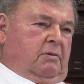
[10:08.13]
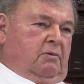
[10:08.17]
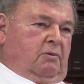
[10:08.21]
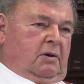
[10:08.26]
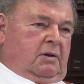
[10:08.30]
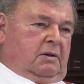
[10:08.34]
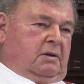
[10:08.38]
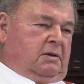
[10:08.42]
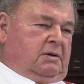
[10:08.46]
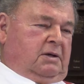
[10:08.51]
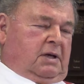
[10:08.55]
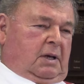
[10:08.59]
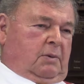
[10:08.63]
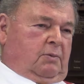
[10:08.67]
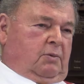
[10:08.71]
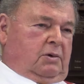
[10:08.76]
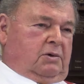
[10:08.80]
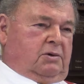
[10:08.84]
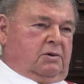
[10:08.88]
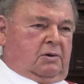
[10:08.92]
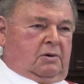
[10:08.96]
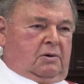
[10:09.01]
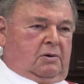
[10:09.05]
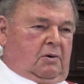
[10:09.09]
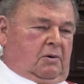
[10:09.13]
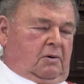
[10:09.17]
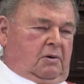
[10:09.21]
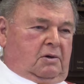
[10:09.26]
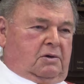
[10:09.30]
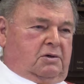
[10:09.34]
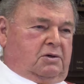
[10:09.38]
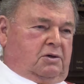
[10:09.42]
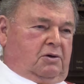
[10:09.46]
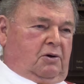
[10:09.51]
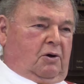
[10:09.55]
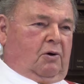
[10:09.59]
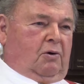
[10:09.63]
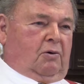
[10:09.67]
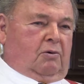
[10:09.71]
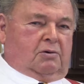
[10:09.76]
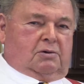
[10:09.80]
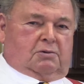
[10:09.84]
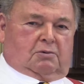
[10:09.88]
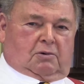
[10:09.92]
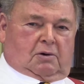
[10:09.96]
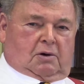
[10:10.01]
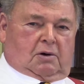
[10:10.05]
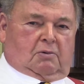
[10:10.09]
what the temperature or the
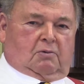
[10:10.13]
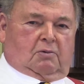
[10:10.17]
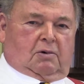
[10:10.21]
snows were.